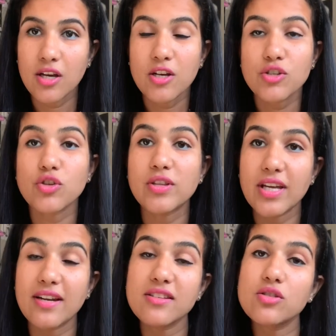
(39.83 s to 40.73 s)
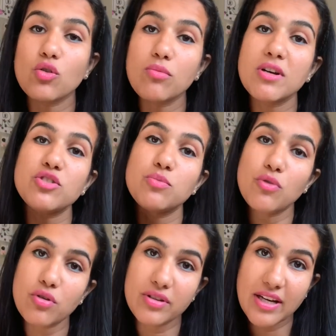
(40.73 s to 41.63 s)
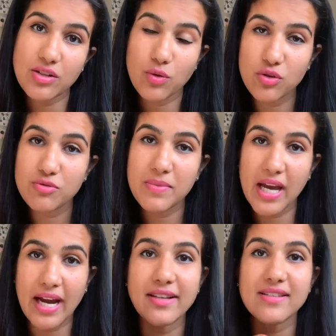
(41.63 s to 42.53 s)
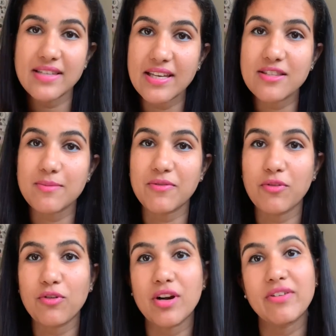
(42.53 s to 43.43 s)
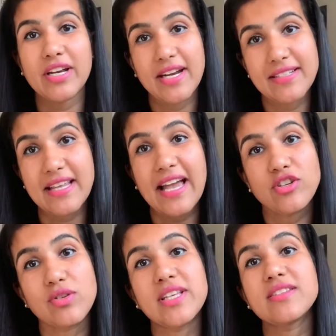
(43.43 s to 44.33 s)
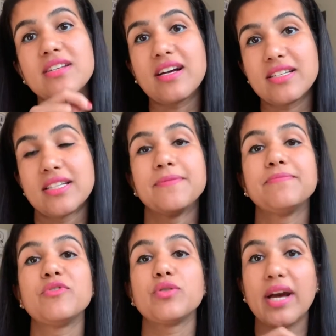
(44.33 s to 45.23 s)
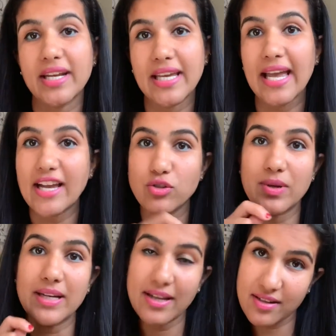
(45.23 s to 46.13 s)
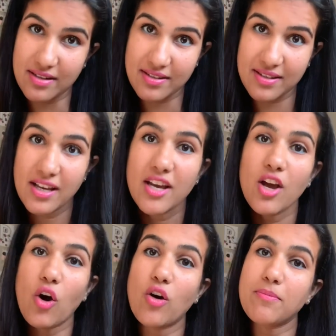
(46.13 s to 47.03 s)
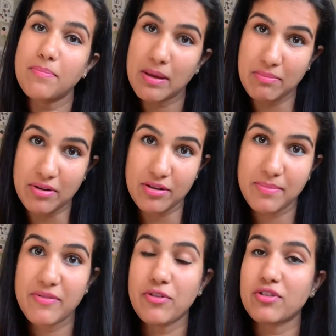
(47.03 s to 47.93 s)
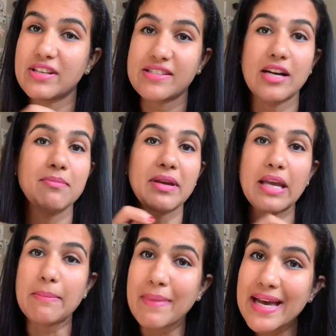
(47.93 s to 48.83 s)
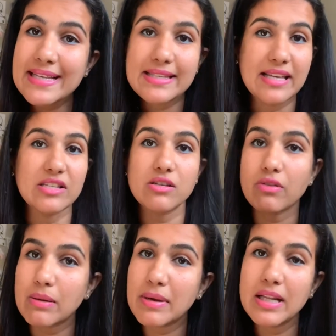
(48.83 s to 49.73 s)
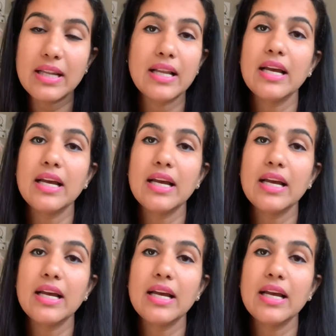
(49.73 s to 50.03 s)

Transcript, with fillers: So there is so much more that goes behind the scenes before our kids actually start writing actual letters on paper before they start making mess and scribble